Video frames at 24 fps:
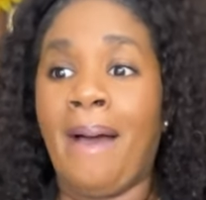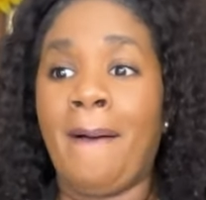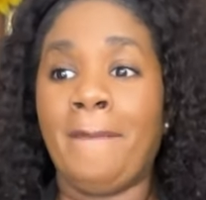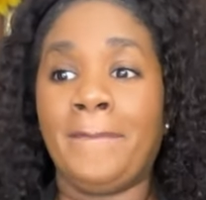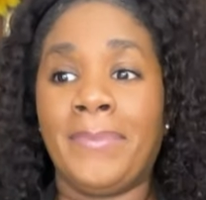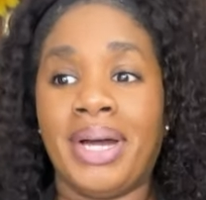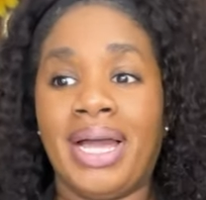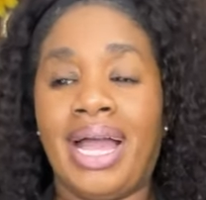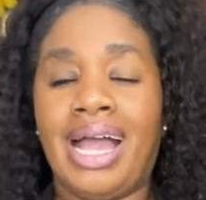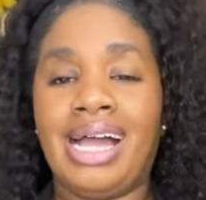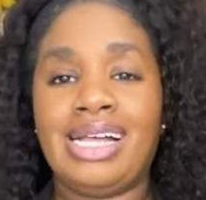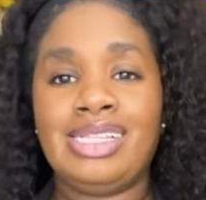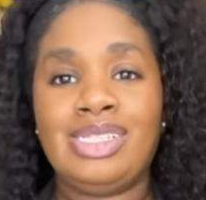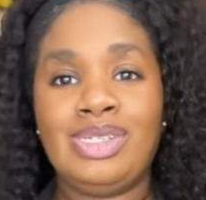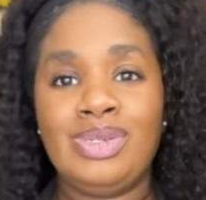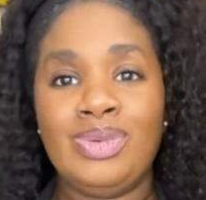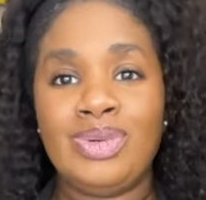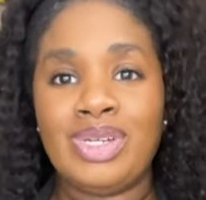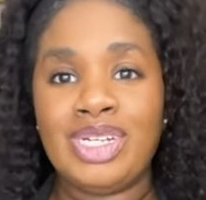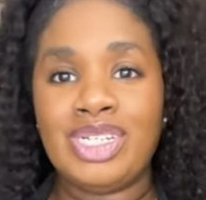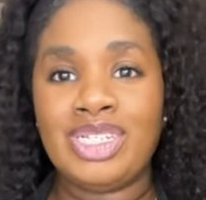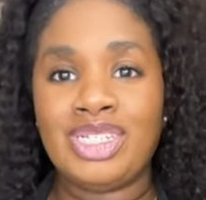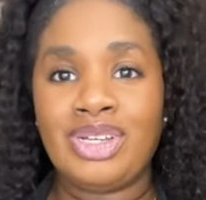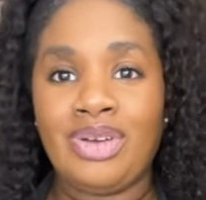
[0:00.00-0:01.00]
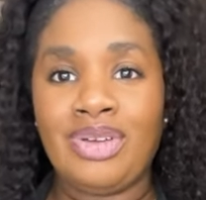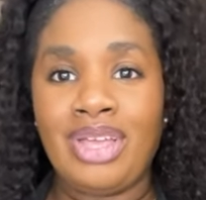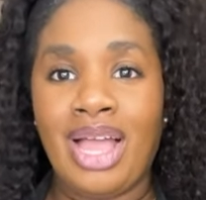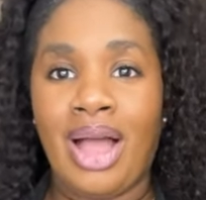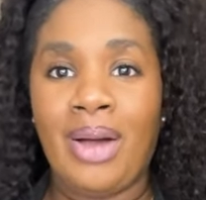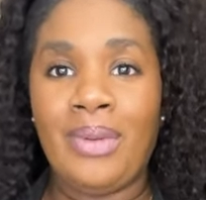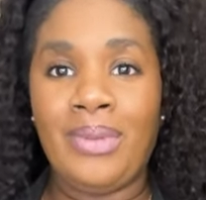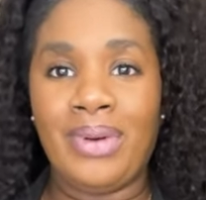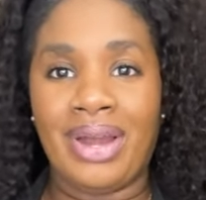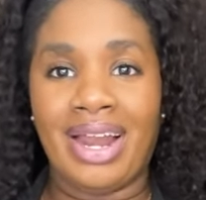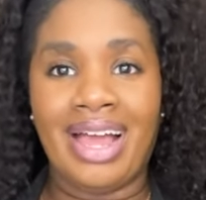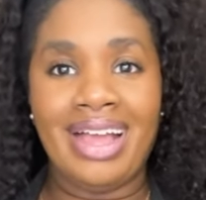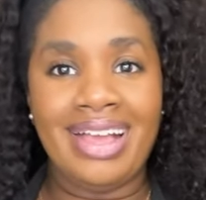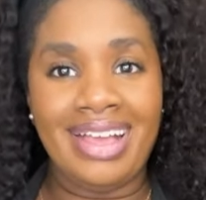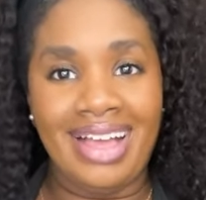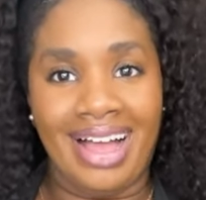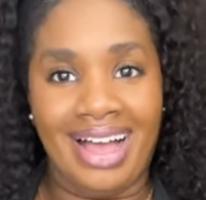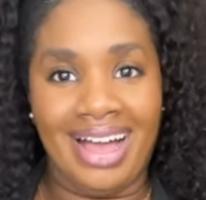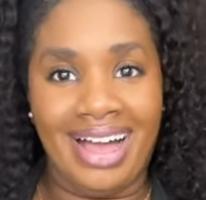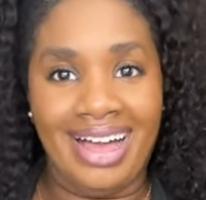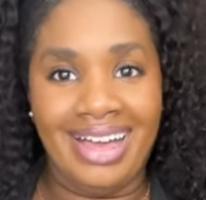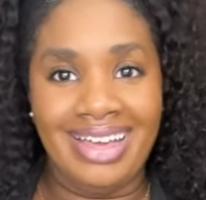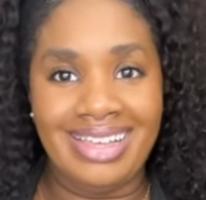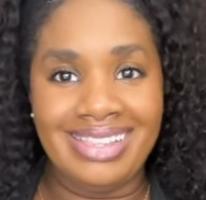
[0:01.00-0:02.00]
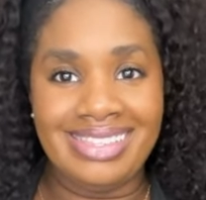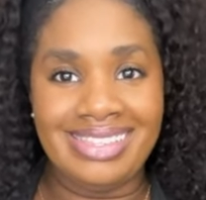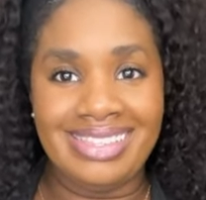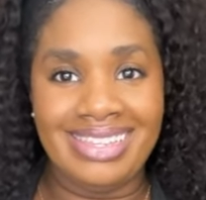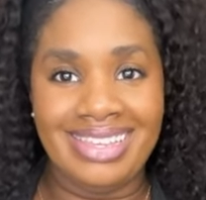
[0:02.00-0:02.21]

But I do want to show y'all what I got